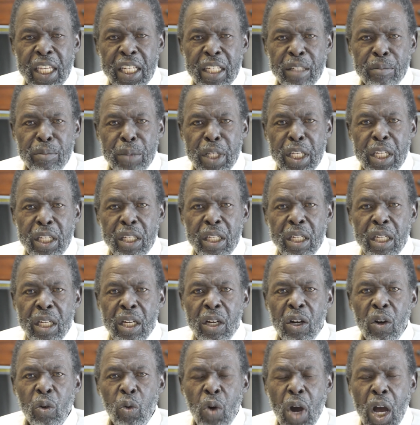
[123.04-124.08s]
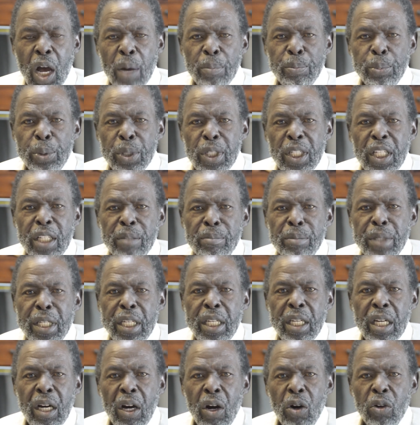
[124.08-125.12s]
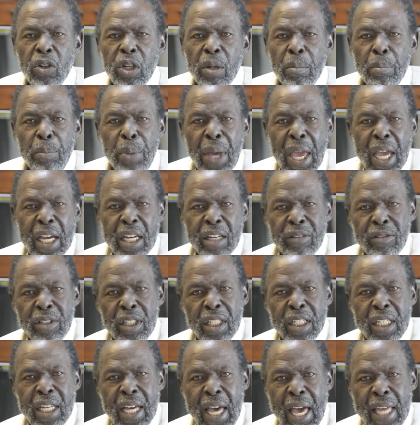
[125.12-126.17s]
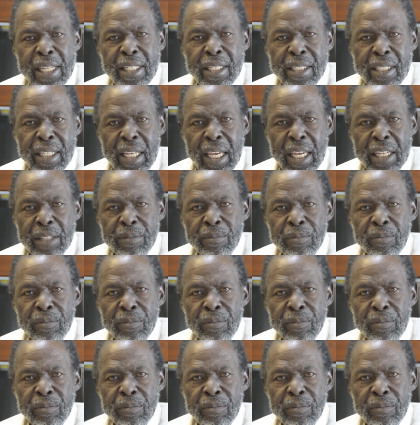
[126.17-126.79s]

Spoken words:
me while pulling me on the back of her cotton sack.